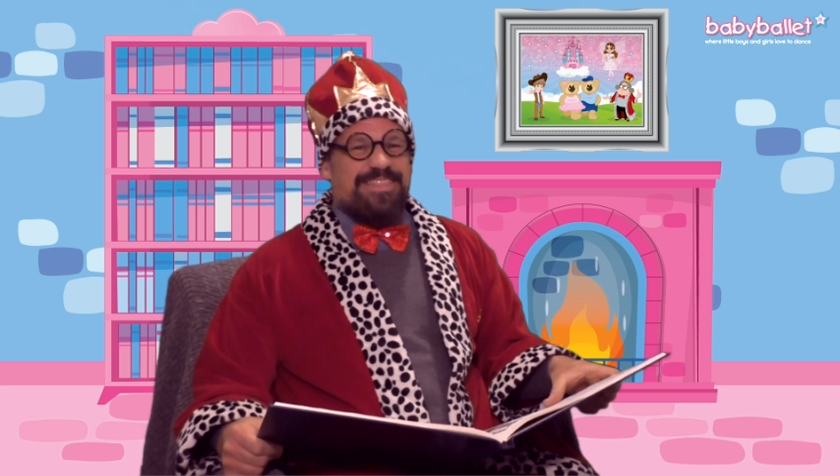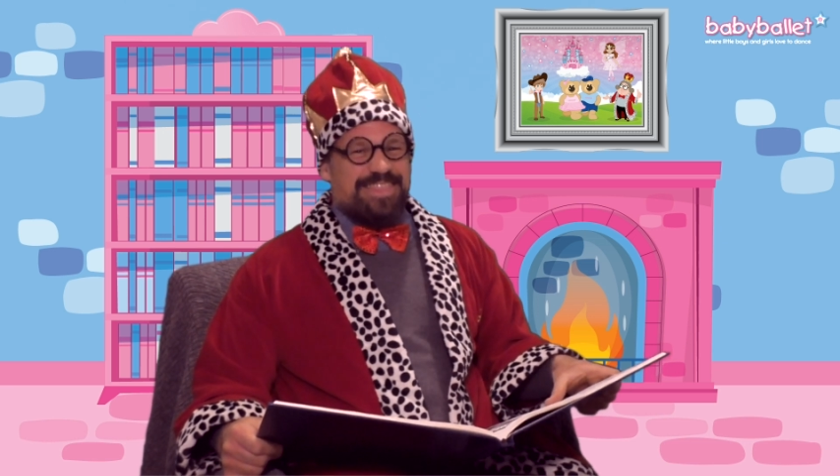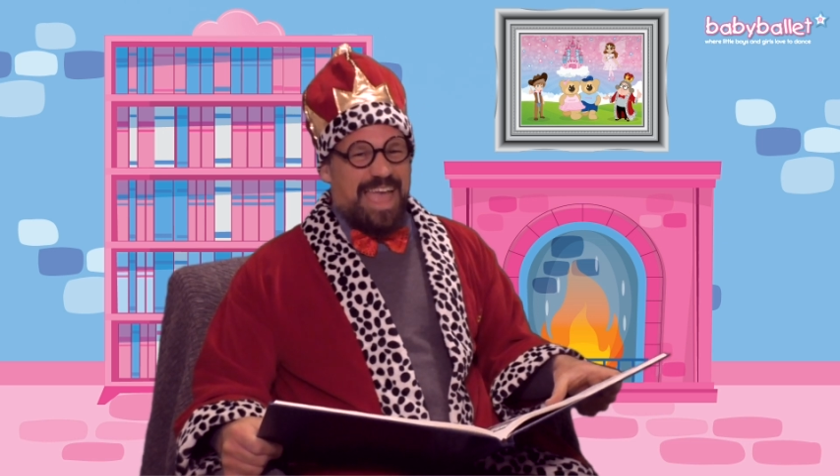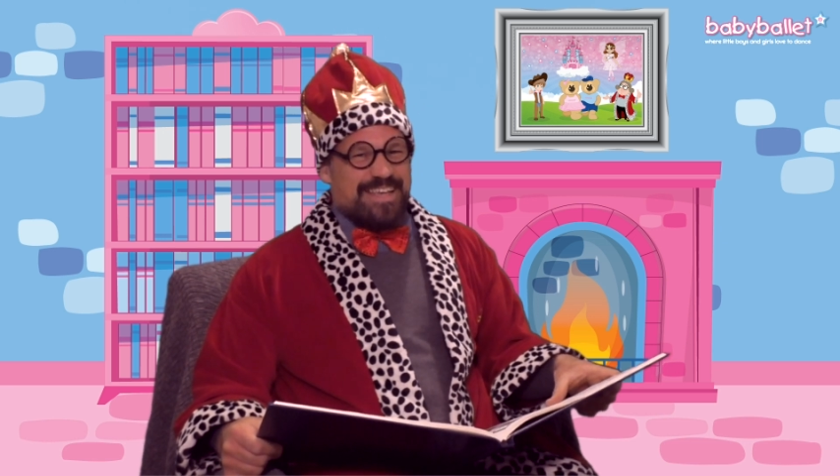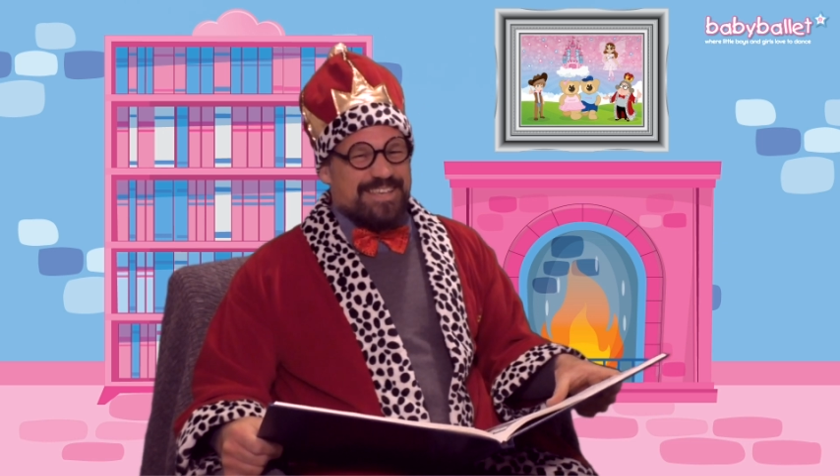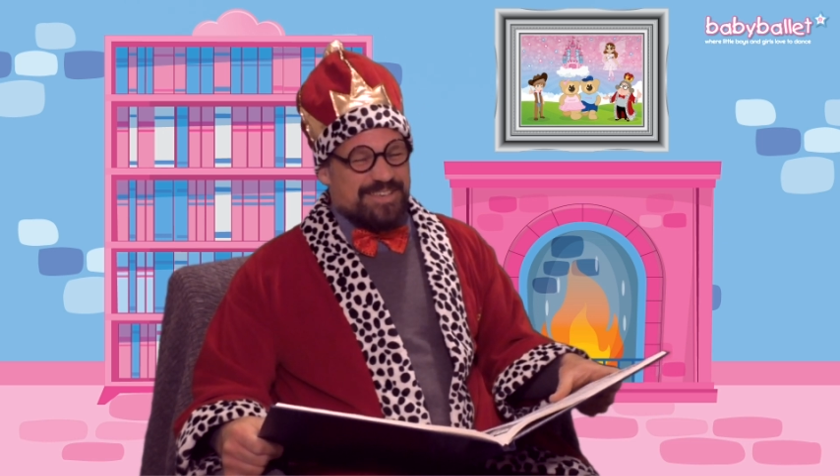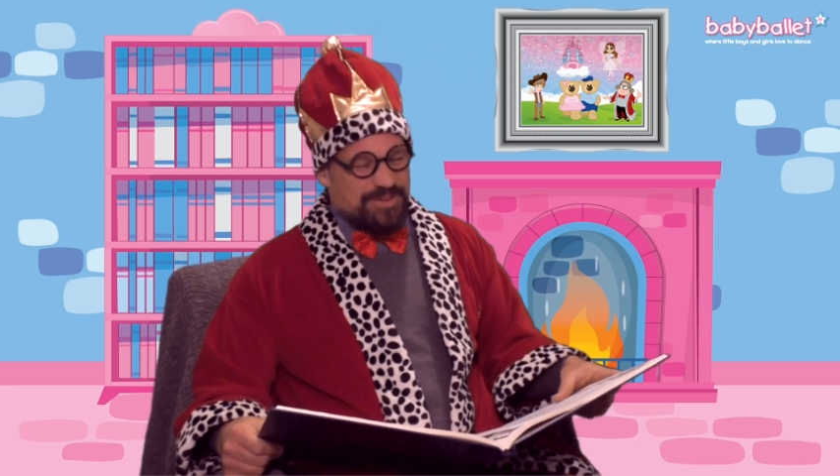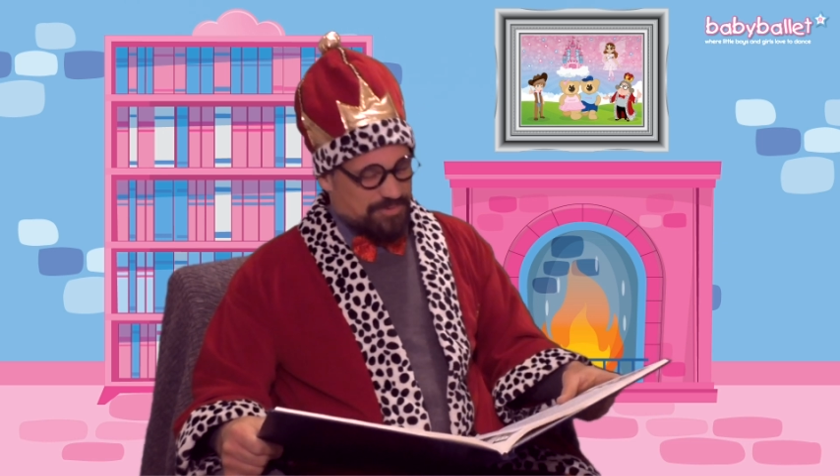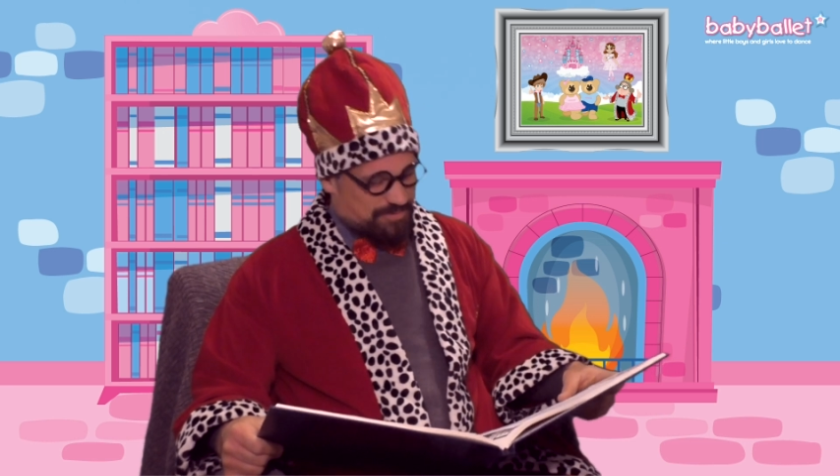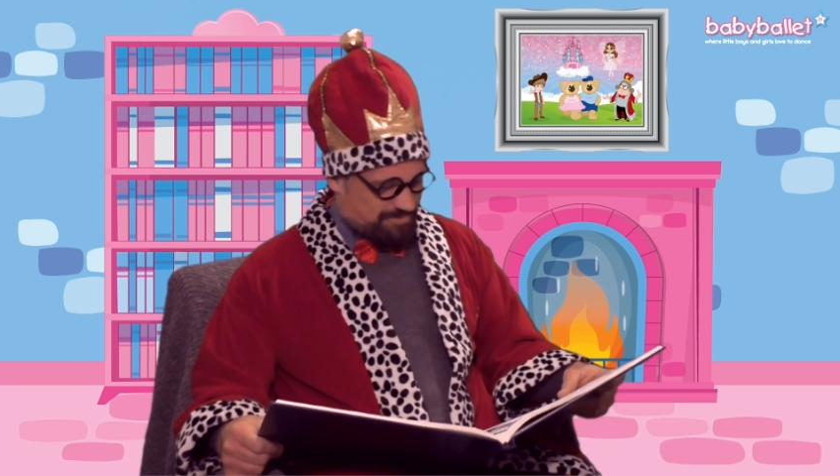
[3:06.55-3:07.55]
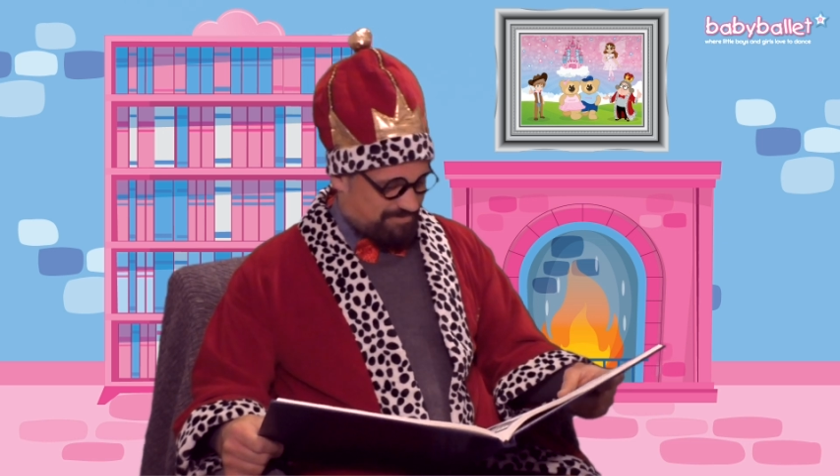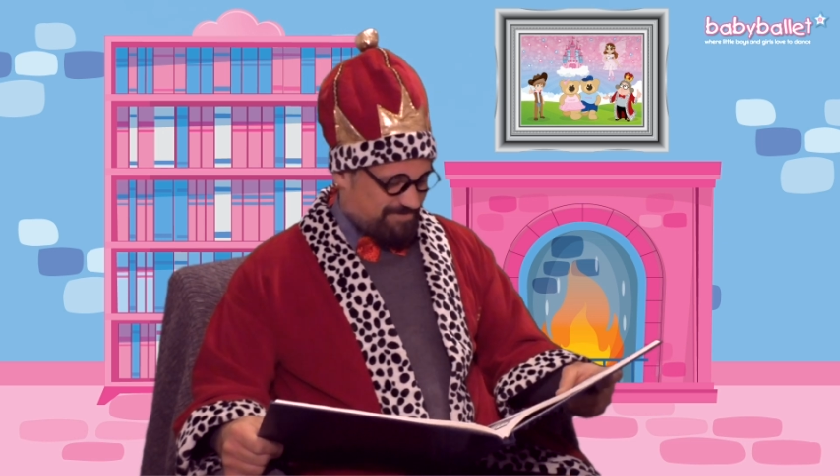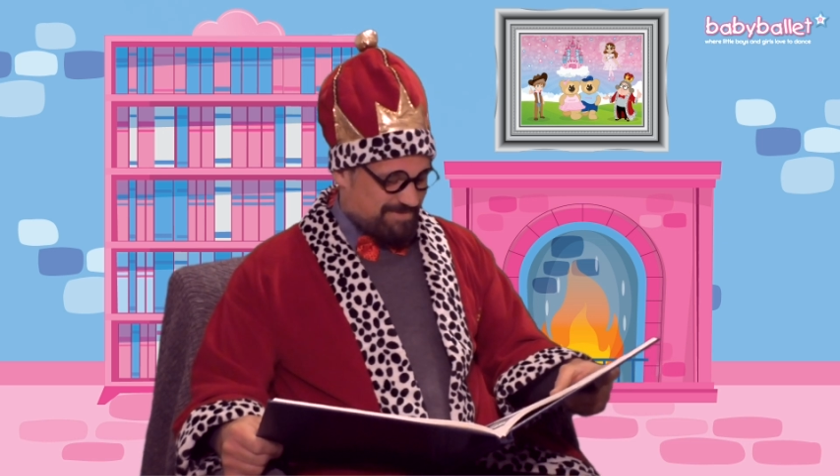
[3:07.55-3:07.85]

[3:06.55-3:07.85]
Thank you.